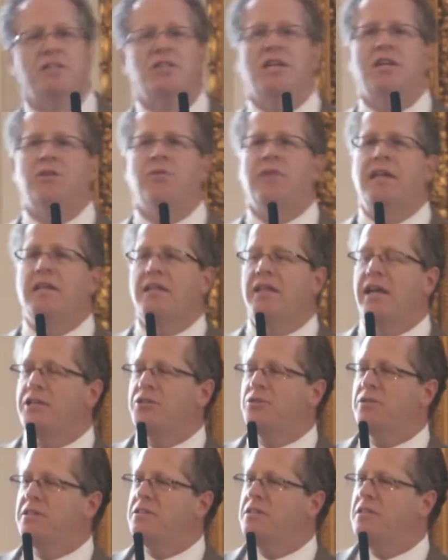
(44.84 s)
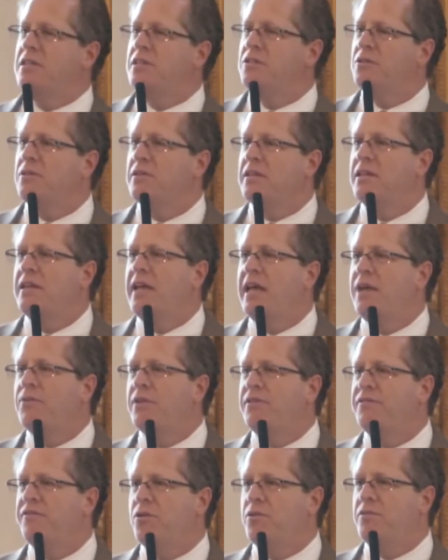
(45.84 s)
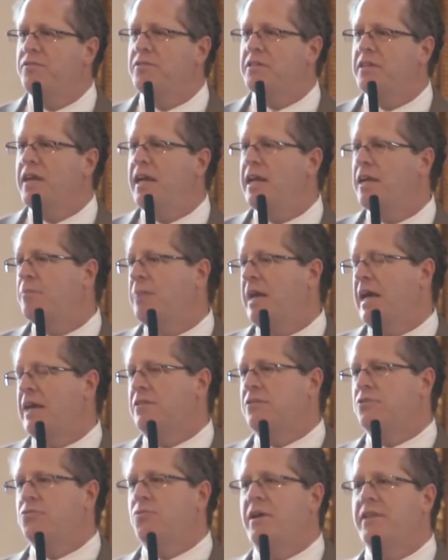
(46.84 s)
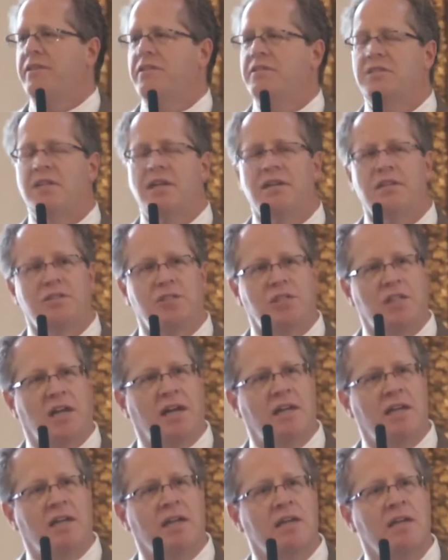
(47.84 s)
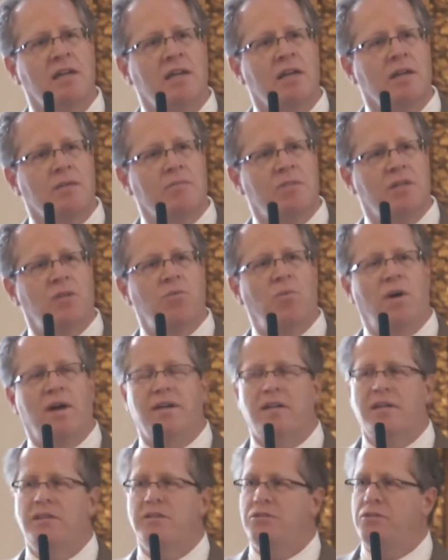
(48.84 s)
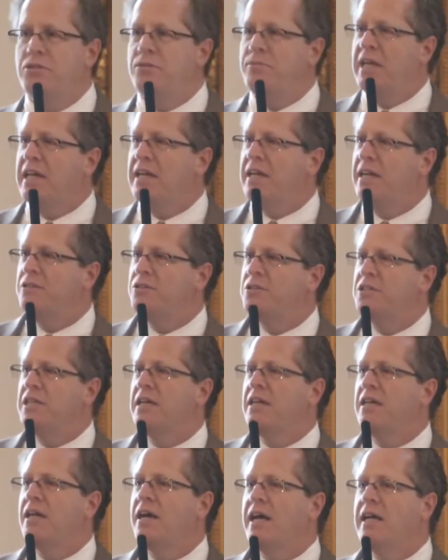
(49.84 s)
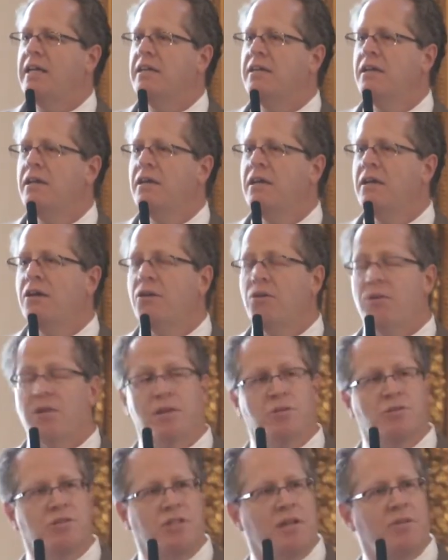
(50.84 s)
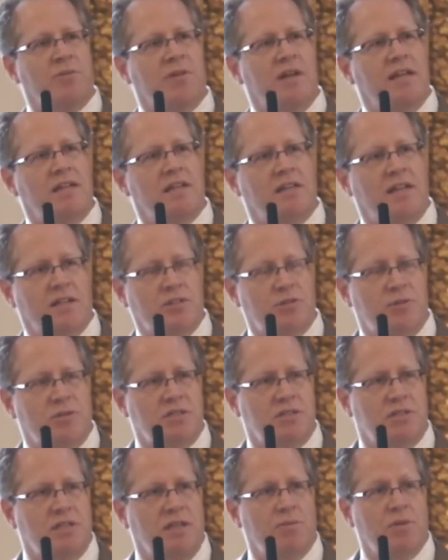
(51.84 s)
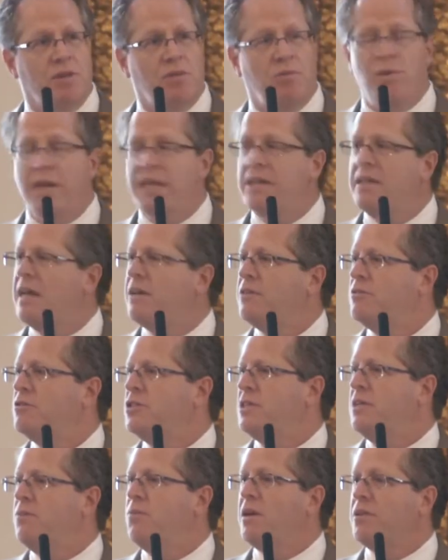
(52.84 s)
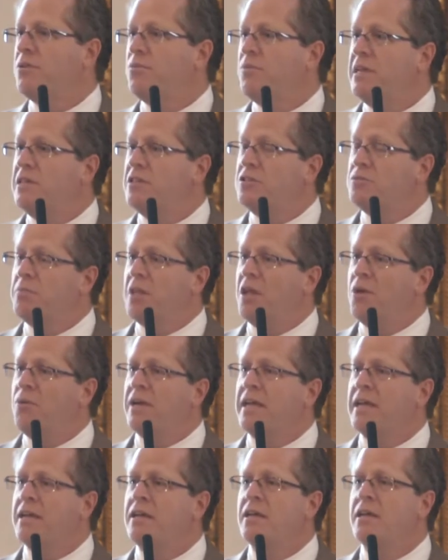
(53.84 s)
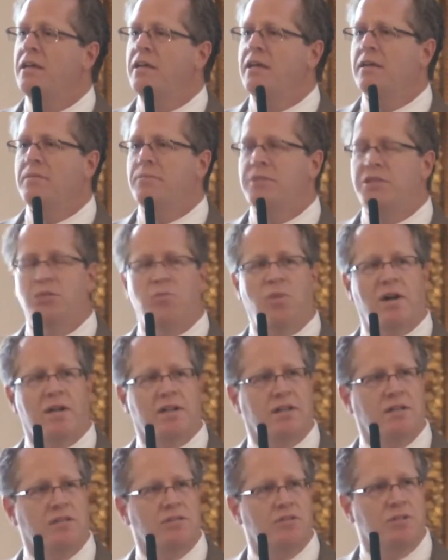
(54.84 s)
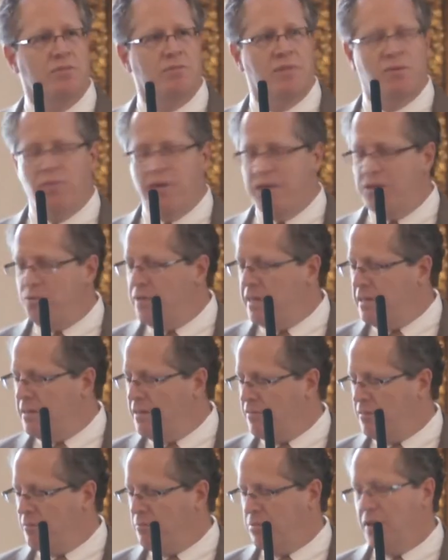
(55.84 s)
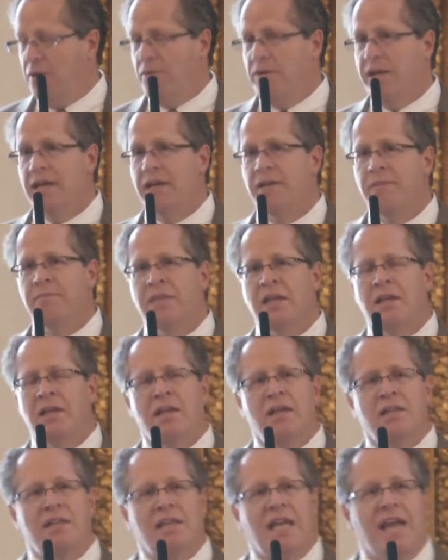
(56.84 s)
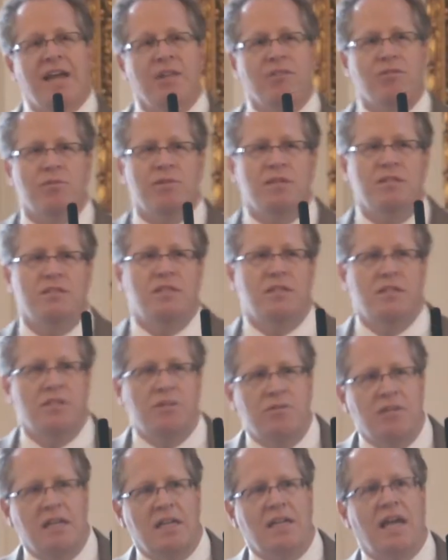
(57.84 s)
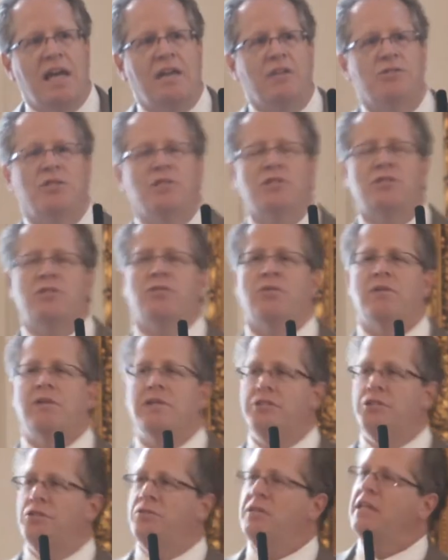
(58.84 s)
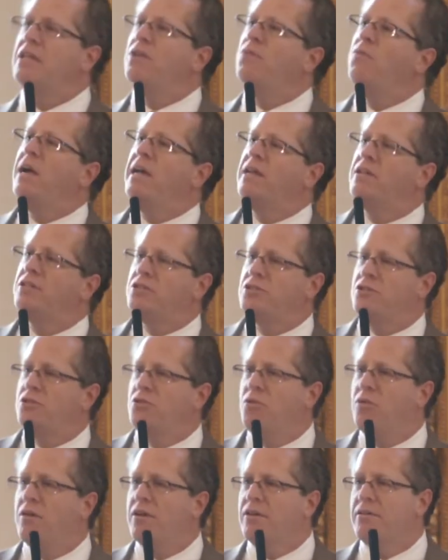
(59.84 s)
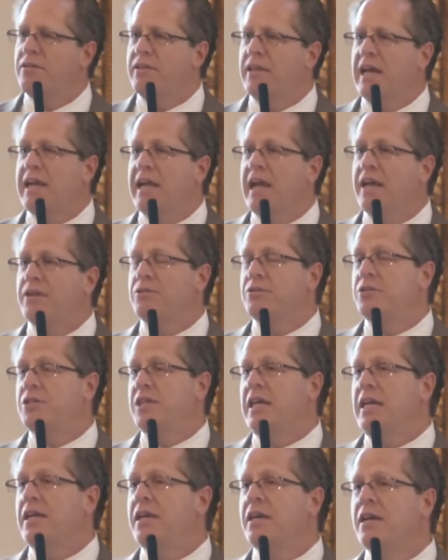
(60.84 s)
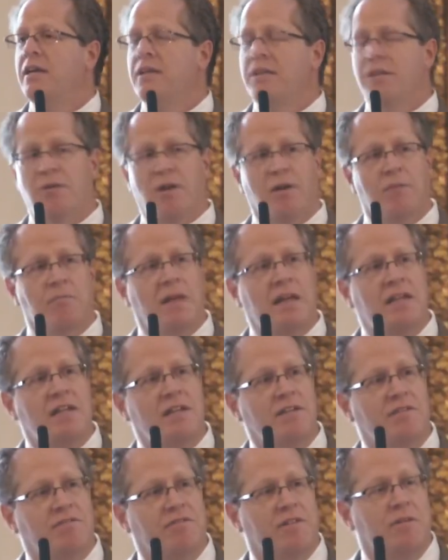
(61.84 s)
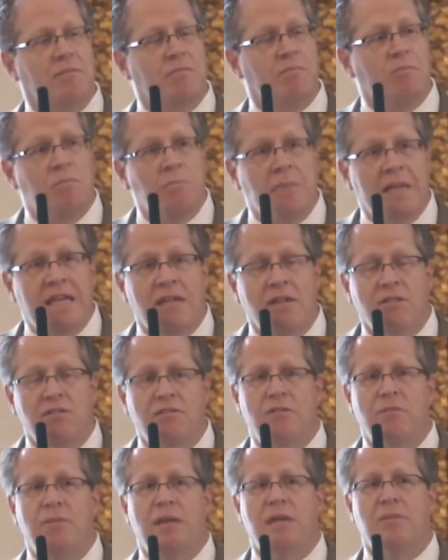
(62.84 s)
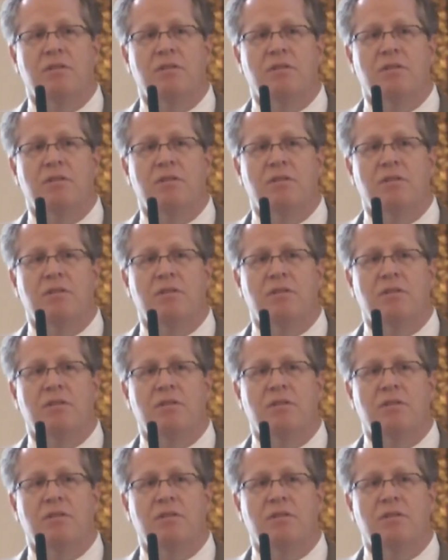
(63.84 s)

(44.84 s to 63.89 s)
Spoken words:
to generate electricity during the day with photovoltaic panels while the sun is shining, but you want to consume that energy at night? Or you're generating electricity with wind energy while the wind is blowing, but you want to consume it when the wind isn't blowing? The answer is that you need energy storage. You need a way to store that energy. There are many different means to be